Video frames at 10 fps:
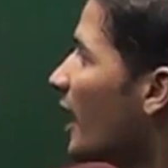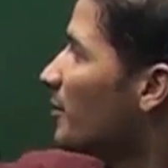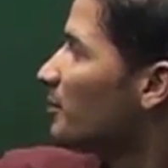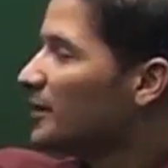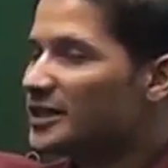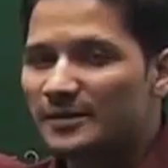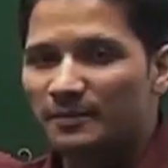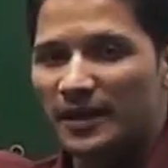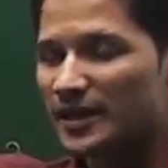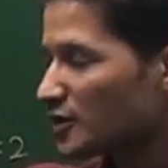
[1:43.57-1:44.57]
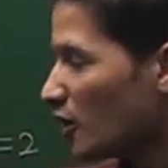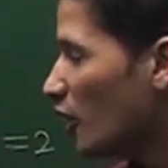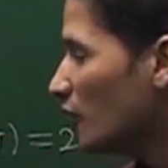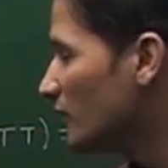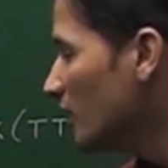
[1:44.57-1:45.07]
sample space
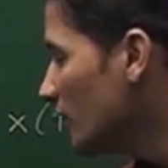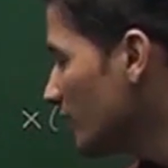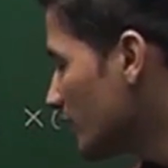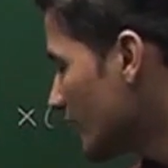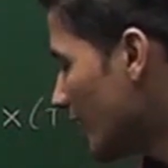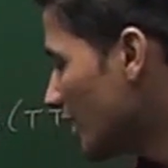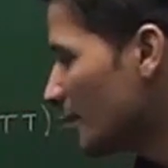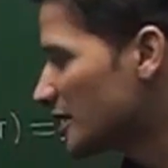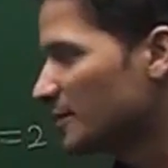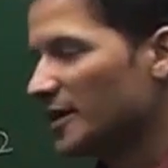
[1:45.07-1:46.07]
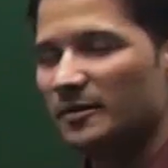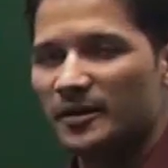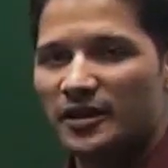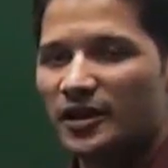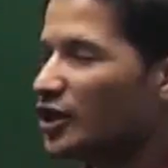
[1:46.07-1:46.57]
of the random experiment.